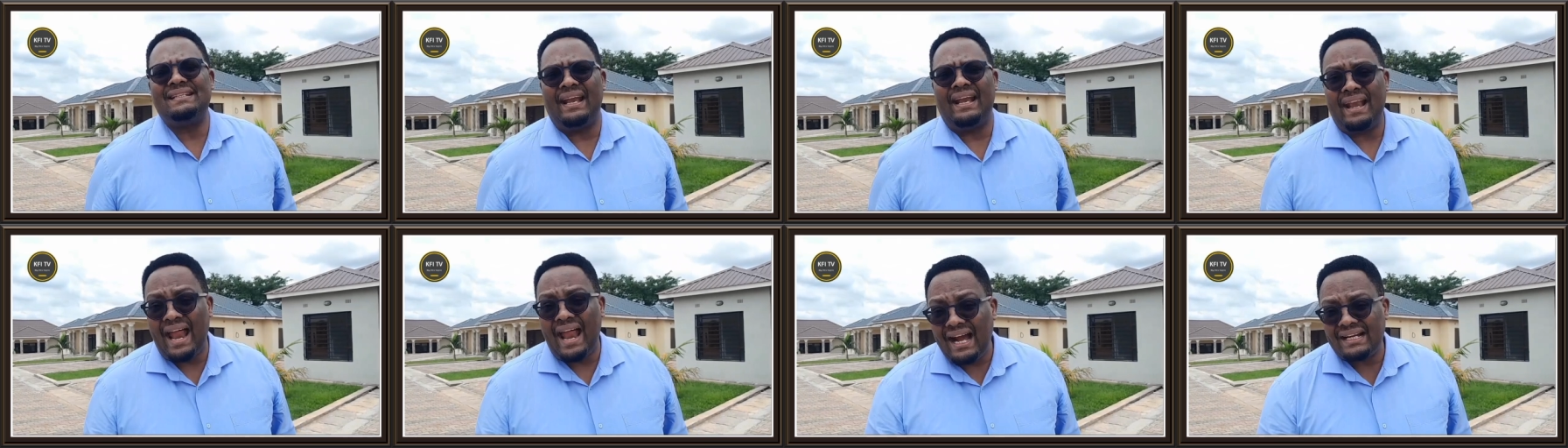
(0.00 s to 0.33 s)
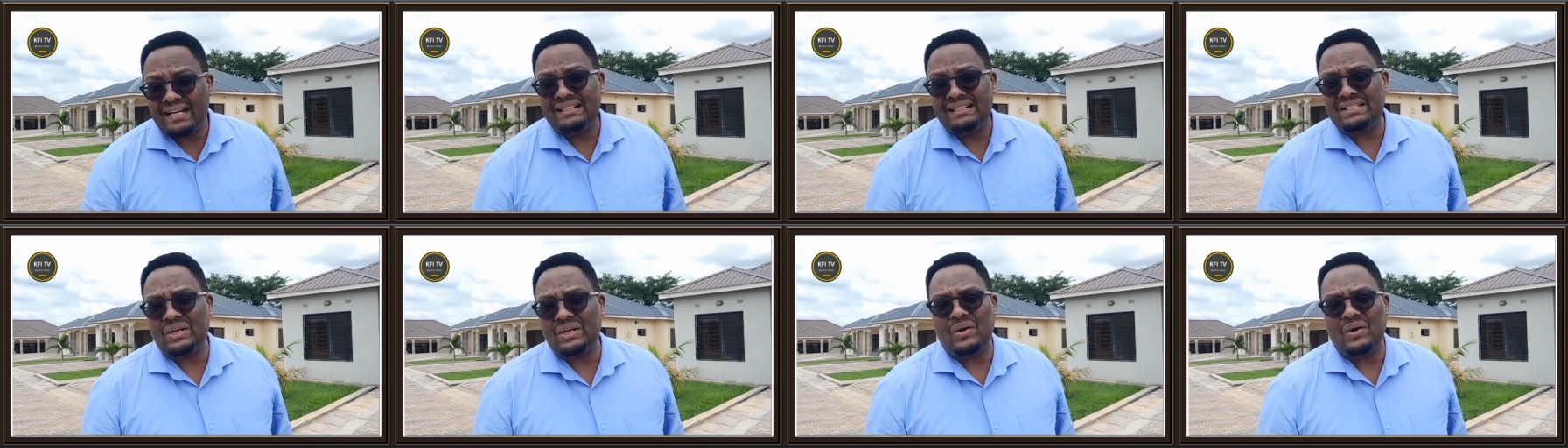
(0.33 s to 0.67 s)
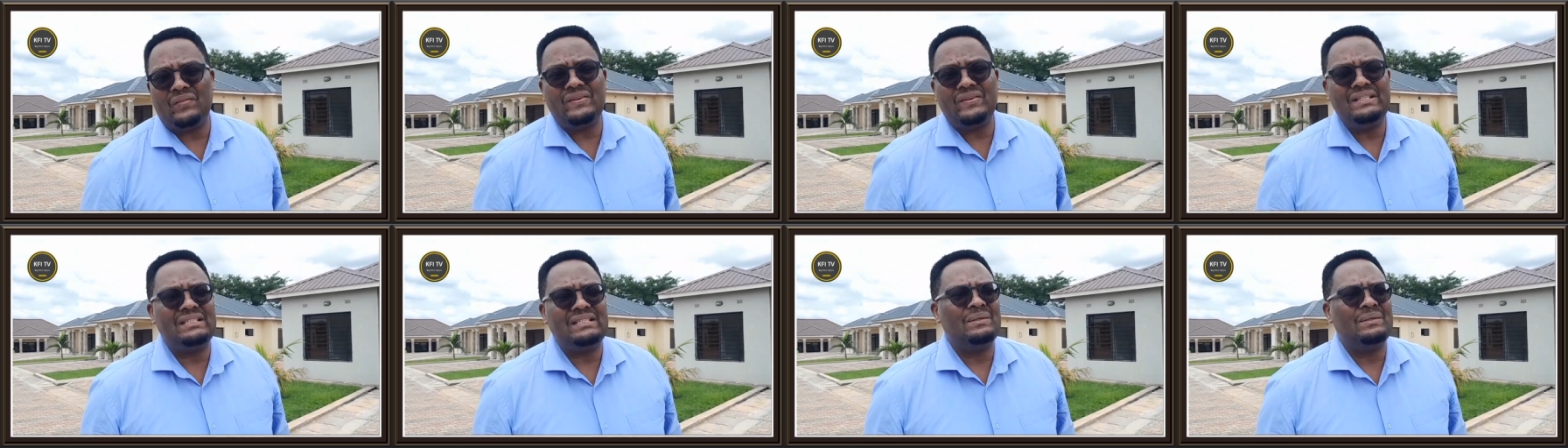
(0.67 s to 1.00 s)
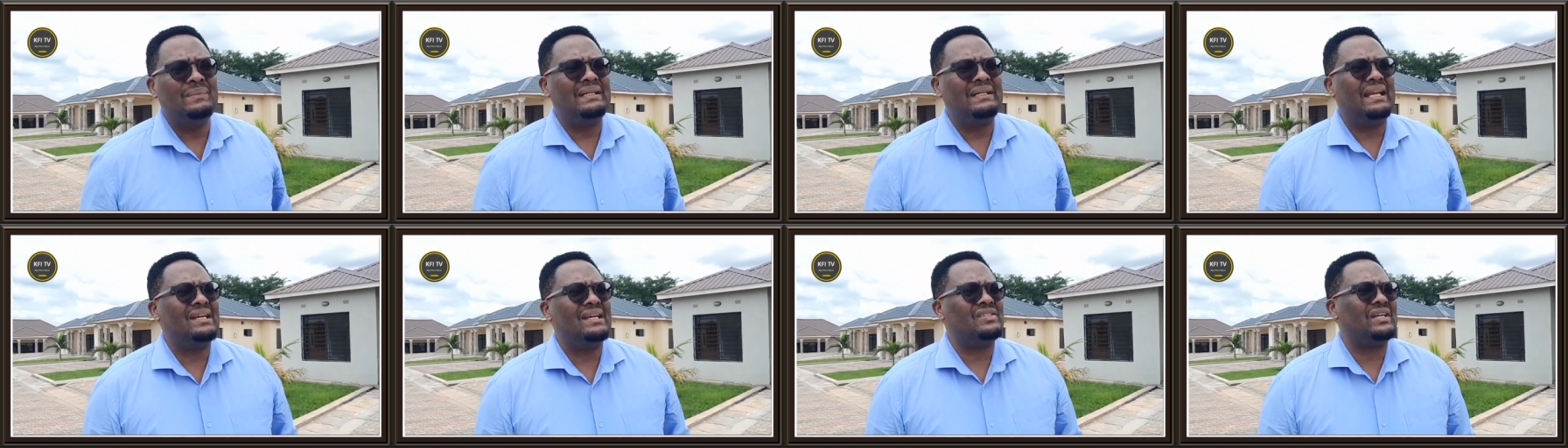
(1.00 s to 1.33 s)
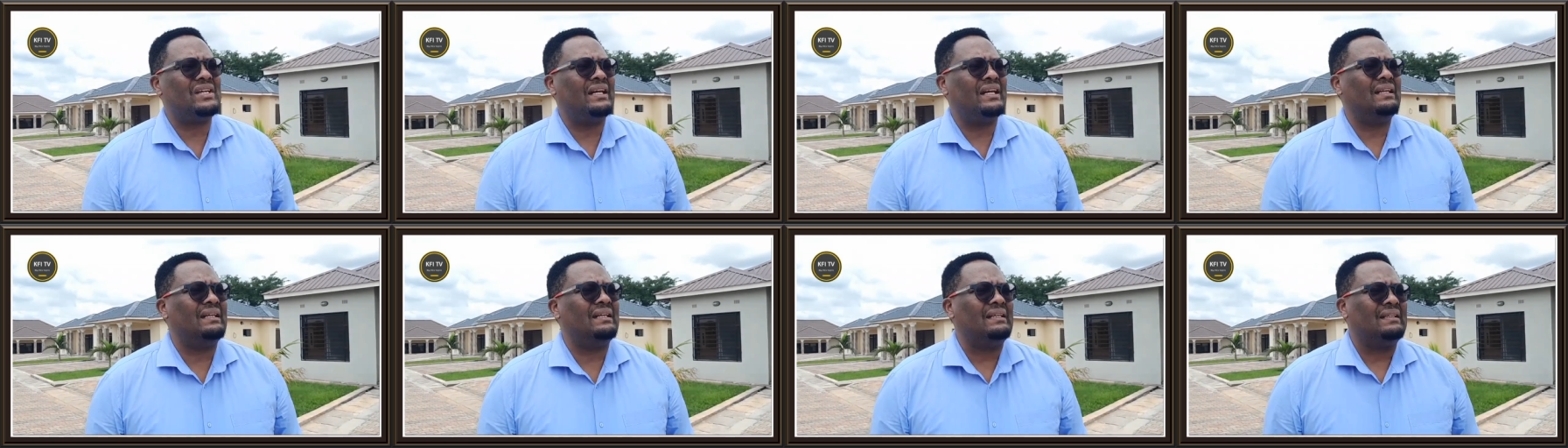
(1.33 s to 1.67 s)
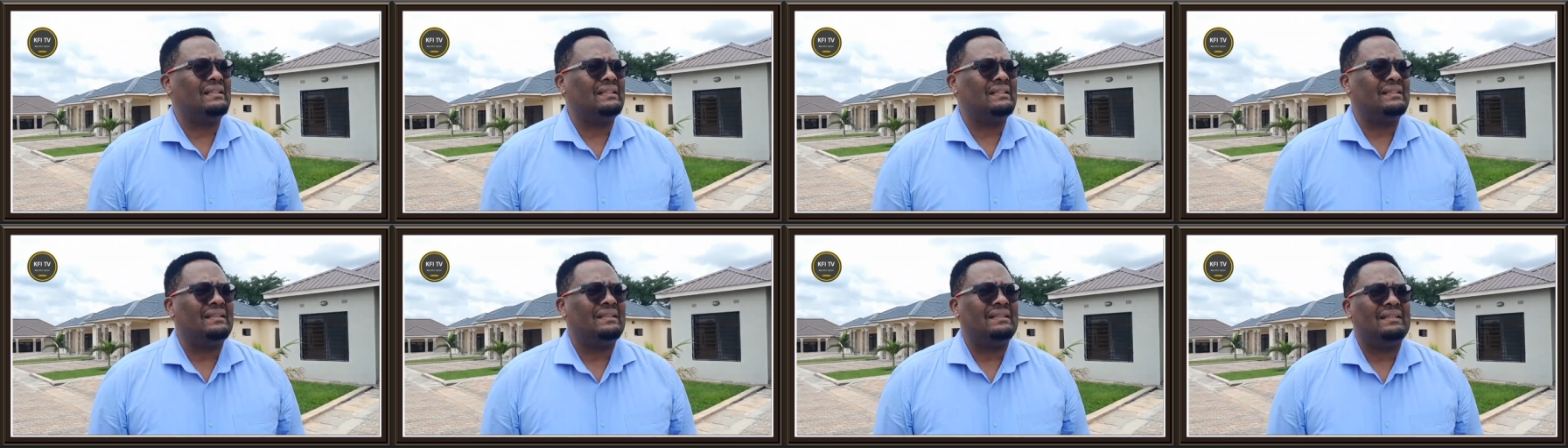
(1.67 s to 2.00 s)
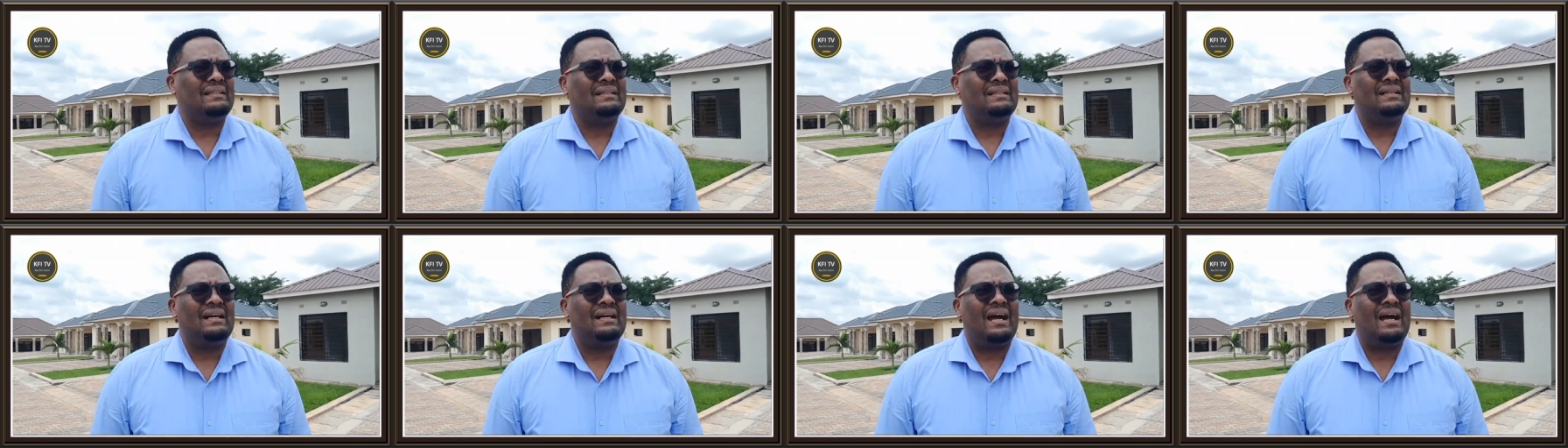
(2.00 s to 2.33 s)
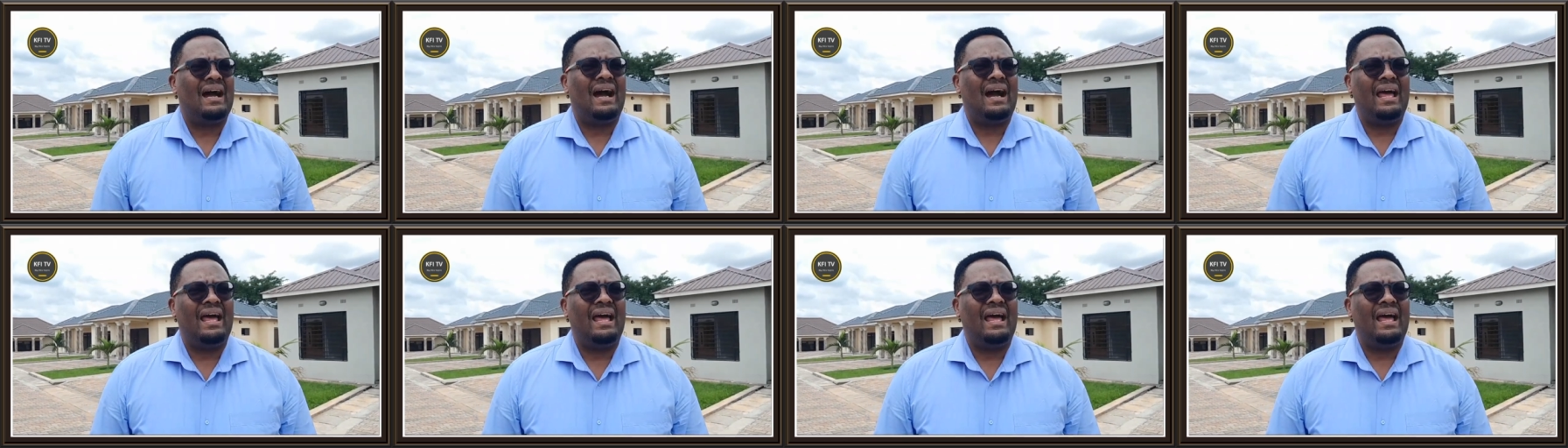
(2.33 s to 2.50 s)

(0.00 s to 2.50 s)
an act of intimidation.